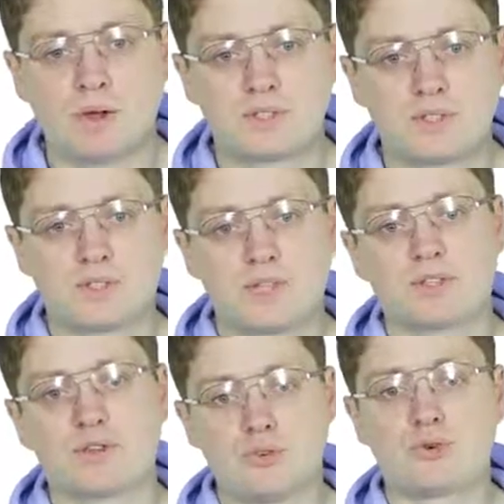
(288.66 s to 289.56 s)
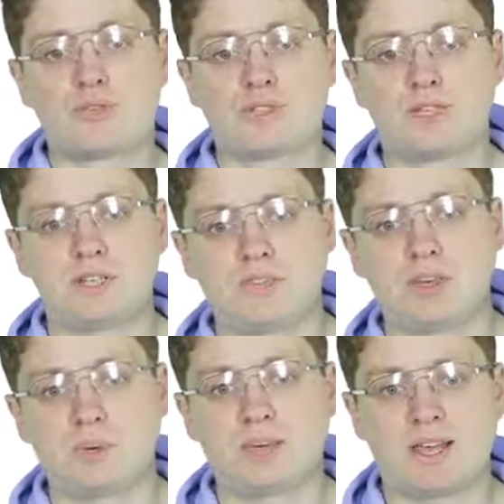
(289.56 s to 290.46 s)
of this, at the root of this
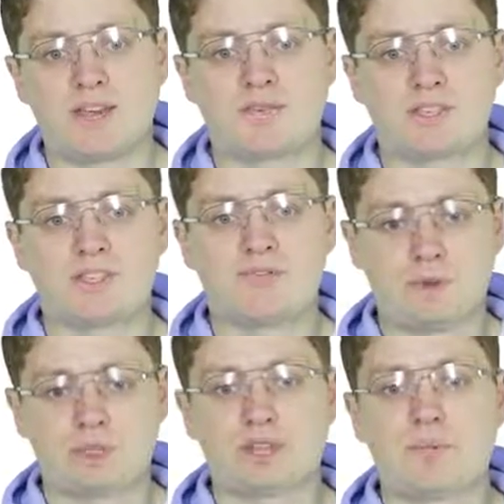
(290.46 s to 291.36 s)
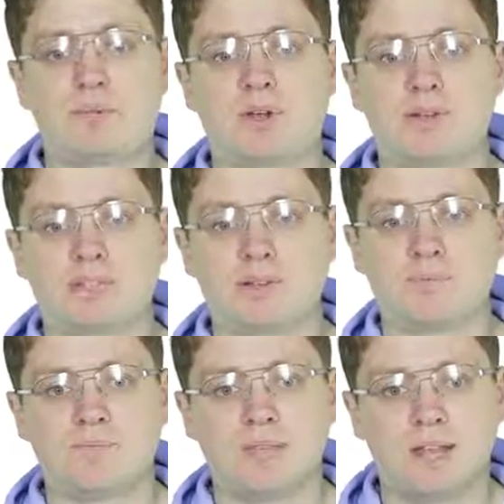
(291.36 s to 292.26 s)
tree, we have the first
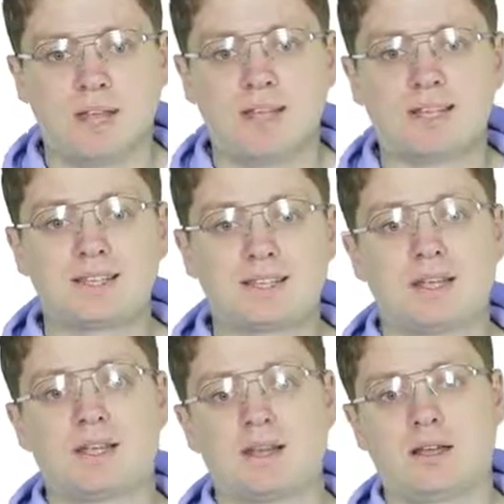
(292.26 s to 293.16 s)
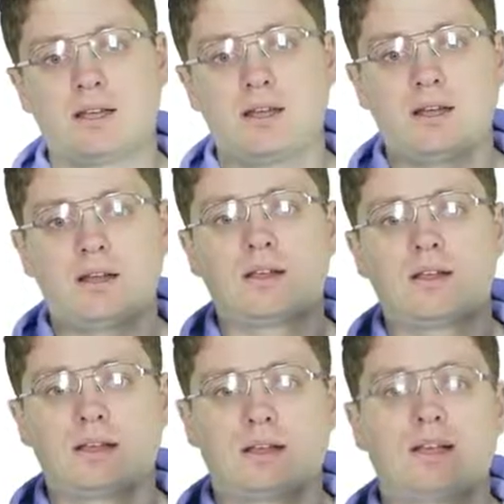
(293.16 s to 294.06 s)
comparison.
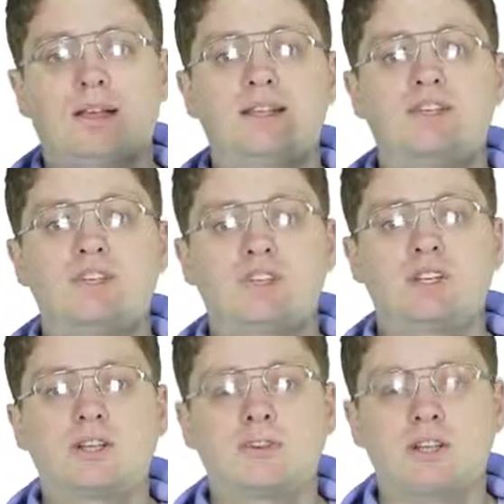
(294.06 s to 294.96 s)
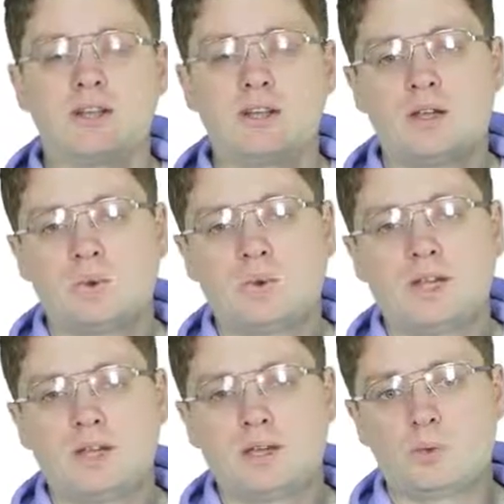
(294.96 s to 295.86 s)
At its children,
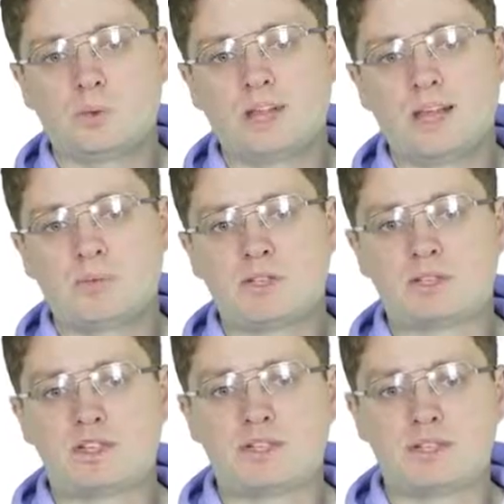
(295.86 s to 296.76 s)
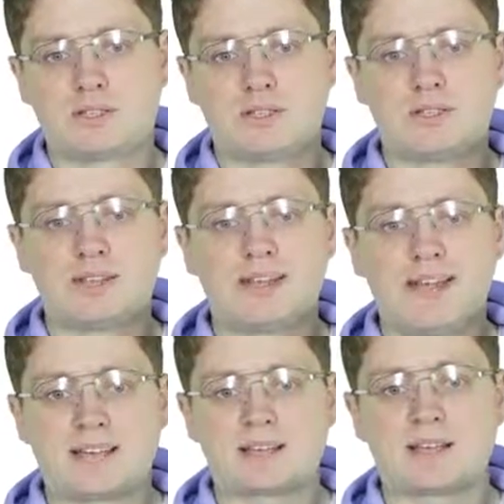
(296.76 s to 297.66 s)
we will label just the
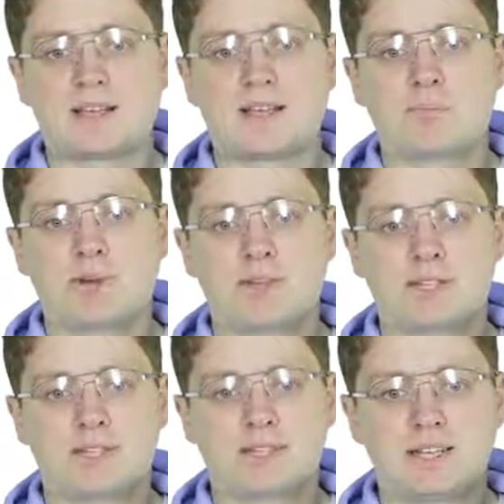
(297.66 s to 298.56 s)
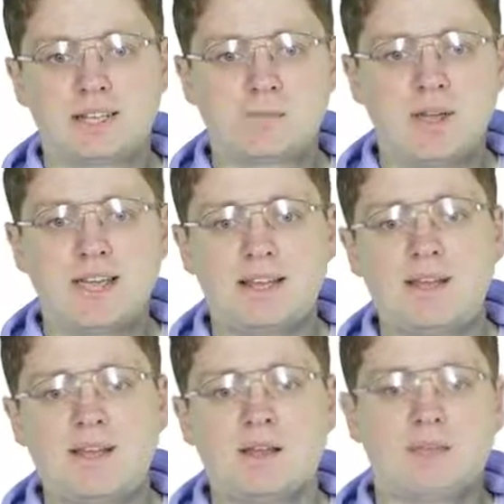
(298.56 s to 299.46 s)
next comparison that is
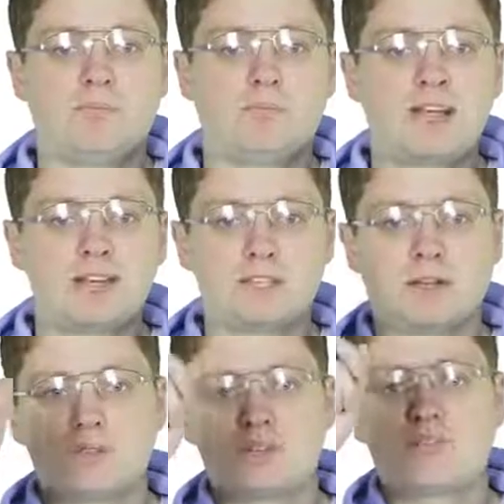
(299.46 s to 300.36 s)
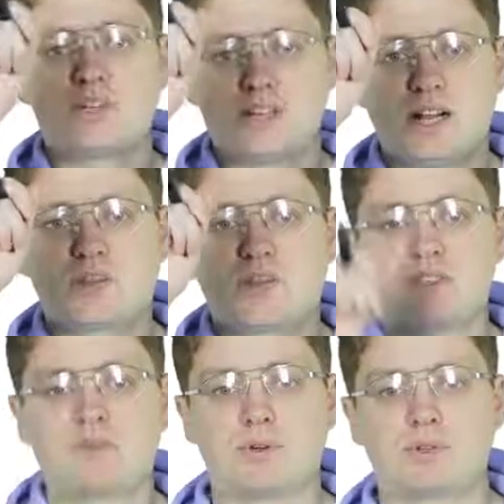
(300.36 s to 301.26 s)
made based on the result
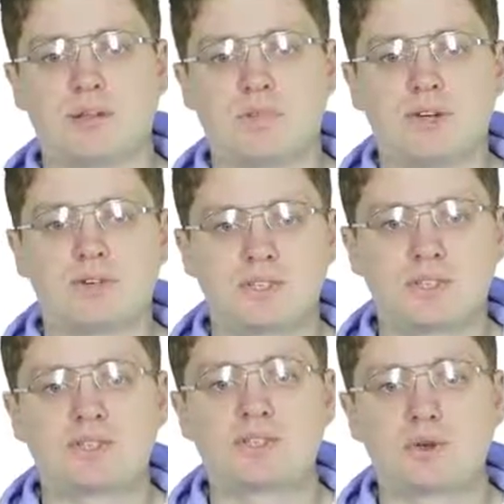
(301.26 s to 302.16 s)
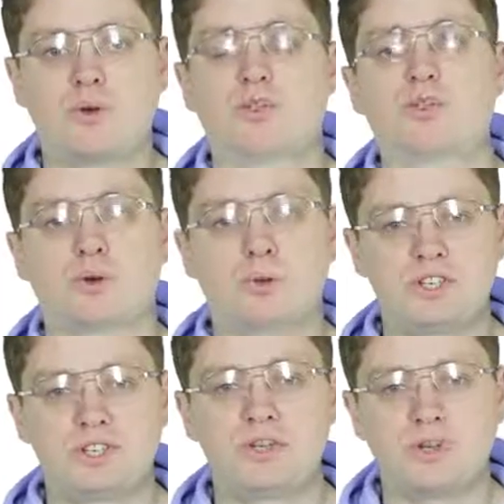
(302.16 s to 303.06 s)
of the first comparison, and so on. So
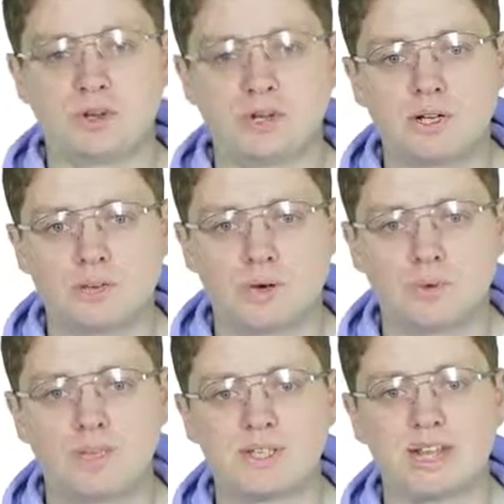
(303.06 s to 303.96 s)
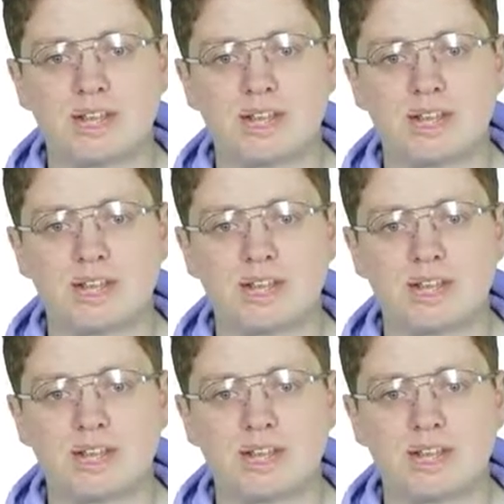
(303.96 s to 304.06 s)
each internal node is